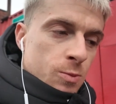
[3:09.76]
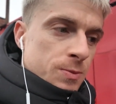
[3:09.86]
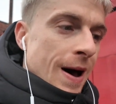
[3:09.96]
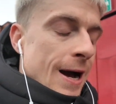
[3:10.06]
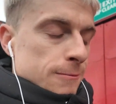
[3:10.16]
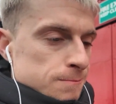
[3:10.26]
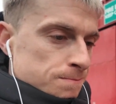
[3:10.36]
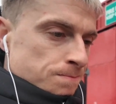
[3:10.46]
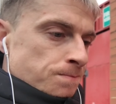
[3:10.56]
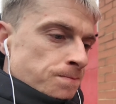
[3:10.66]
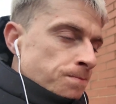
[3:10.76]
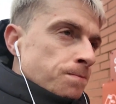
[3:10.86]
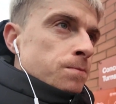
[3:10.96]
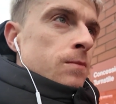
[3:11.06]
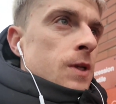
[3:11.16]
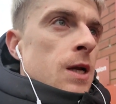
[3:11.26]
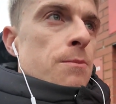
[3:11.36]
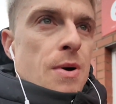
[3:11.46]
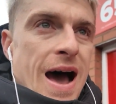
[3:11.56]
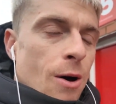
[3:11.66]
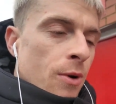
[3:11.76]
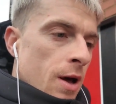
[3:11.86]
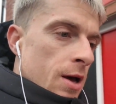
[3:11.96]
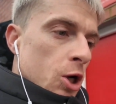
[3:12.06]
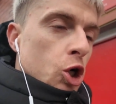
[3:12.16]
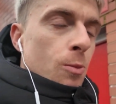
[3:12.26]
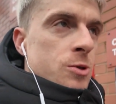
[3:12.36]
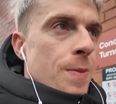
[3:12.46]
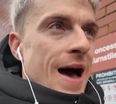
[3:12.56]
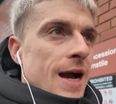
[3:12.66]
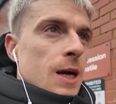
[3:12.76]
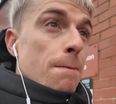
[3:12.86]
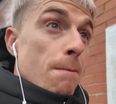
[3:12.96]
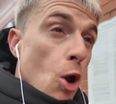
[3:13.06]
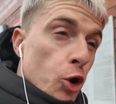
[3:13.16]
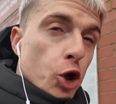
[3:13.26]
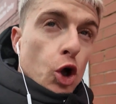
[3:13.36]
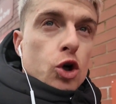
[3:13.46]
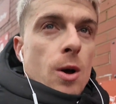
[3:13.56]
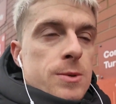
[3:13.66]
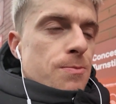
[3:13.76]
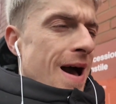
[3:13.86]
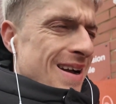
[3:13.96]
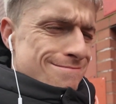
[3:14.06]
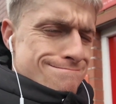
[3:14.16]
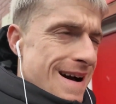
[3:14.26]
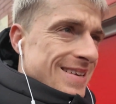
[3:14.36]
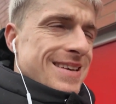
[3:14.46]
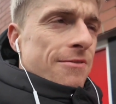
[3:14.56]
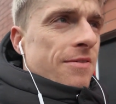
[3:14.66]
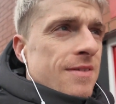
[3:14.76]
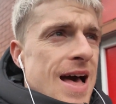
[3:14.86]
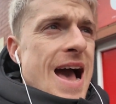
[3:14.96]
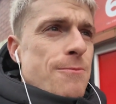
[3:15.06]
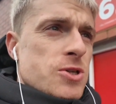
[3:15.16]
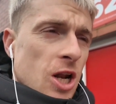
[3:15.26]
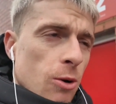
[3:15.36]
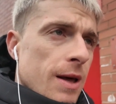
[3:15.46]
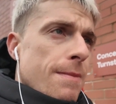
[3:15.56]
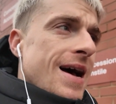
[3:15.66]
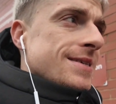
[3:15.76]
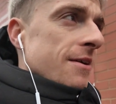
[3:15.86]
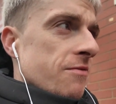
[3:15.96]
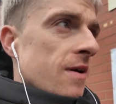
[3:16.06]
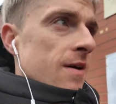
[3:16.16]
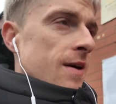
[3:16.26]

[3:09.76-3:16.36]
comes back, Brown comes back, Mundle comes back. Massive, absolutely massive.